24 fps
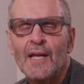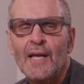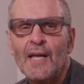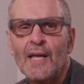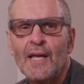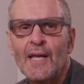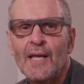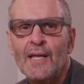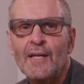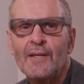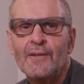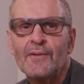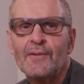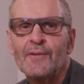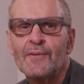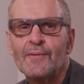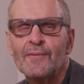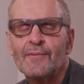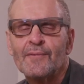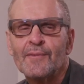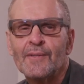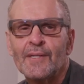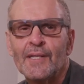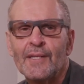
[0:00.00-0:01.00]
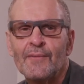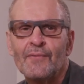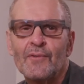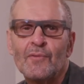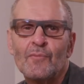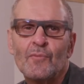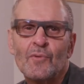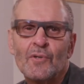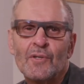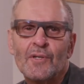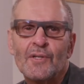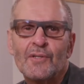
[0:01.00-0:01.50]
And
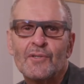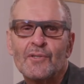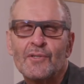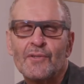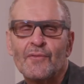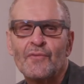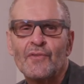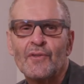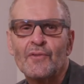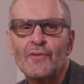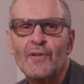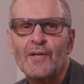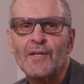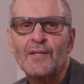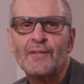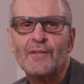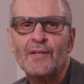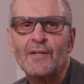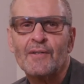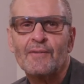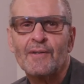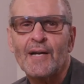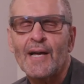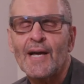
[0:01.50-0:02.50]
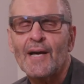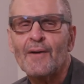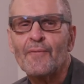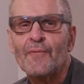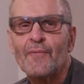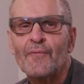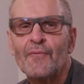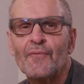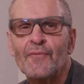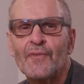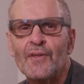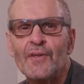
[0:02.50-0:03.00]
even worse, if you look at the graph,